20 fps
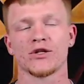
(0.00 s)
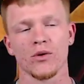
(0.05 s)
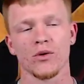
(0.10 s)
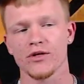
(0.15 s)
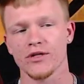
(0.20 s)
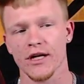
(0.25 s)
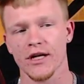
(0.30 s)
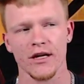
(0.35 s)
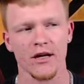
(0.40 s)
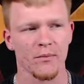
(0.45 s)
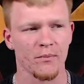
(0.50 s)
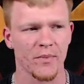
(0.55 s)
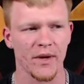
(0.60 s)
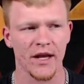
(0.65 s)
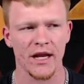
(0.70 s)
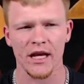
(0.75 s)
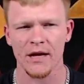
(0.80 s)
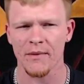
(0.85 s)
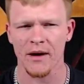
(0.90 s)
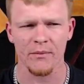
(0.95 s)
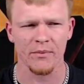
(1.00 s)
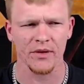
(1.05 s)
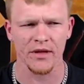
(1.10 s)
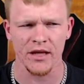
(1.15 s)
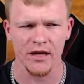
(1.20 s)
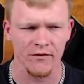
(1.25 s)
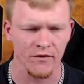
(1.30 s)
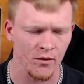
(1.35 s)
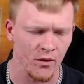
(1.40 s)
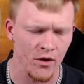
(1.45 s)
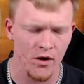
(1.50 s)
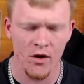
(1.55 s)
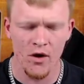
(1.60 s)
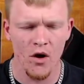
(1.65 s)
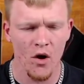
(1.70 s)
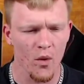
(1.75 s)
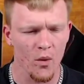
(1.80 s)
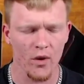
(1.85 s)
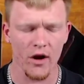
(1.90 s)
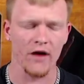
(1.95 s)
Georgia ended up beating him, I believe, or
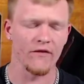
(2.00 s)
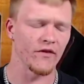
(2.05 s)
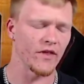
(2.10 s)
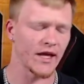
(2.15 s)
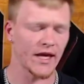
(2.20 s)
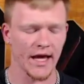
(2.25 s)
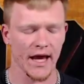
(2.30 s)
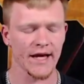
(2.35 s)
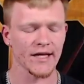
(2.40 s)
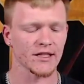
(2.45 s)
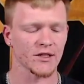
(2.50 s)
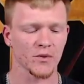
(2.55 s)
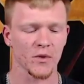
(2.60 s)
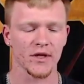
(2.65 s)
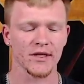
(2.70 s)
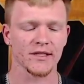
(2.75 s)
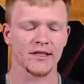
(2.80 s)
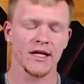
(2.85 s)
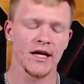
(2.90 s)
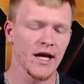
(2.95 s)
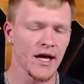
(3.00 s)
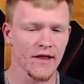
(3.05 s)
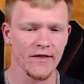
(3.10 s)
whatever the case was.